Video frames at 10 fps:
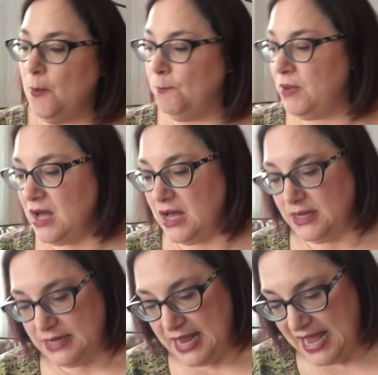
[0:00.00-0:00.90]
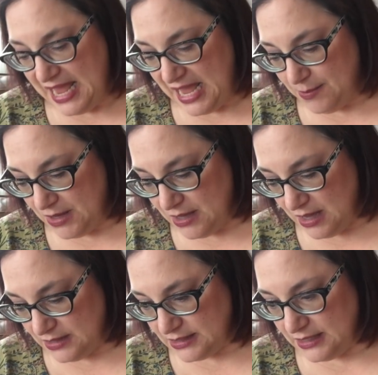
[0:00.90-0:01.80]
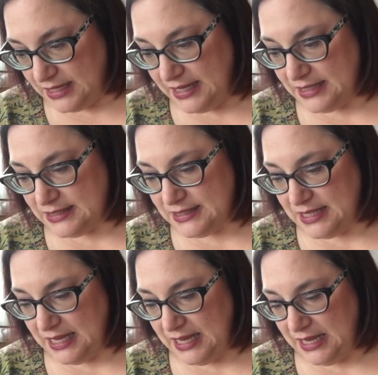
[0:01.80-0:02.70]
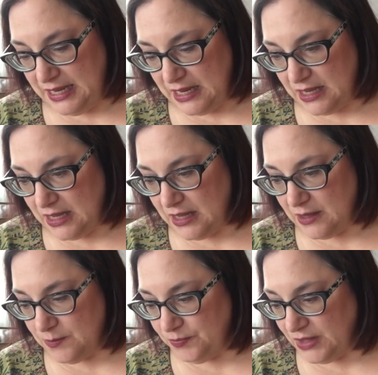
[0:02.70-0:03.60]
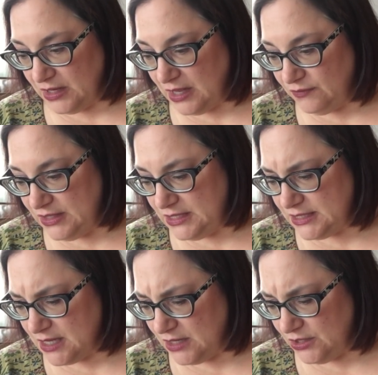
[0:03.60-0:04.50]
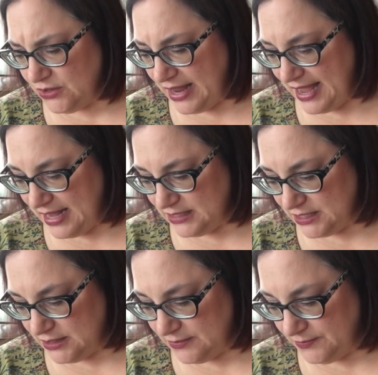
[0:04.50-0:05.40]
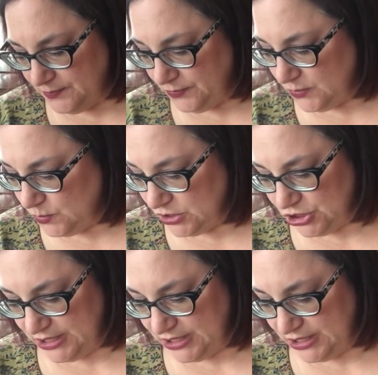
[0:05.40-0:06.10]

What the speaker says: But Emma Congdon is the lovely designer at, where is